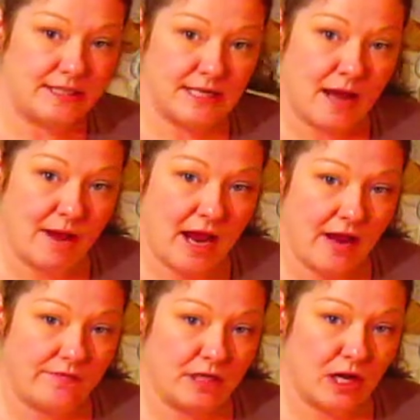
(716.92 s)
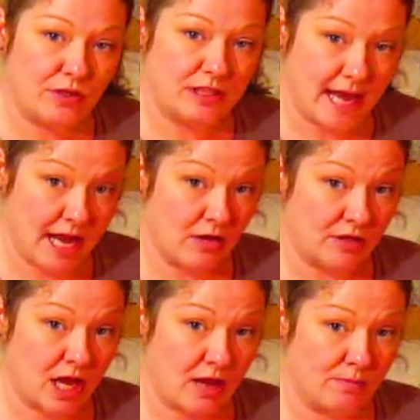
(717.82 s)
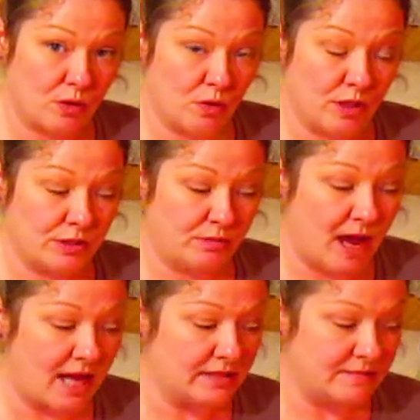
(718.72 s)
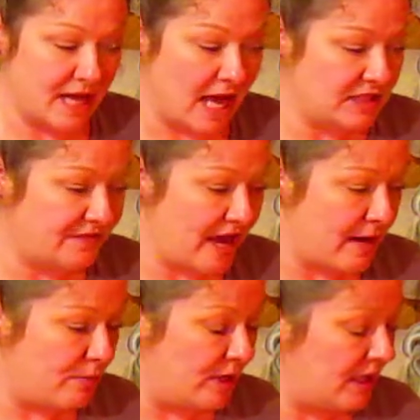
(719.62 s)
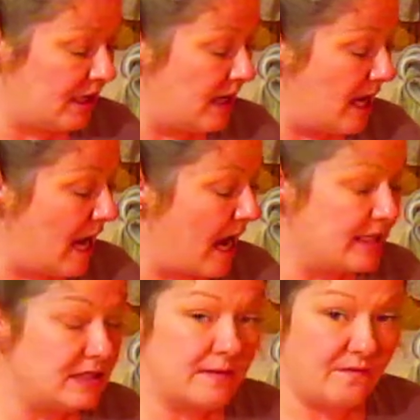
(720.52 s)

time I have to go to town, I'm going to buy some nice fabric and some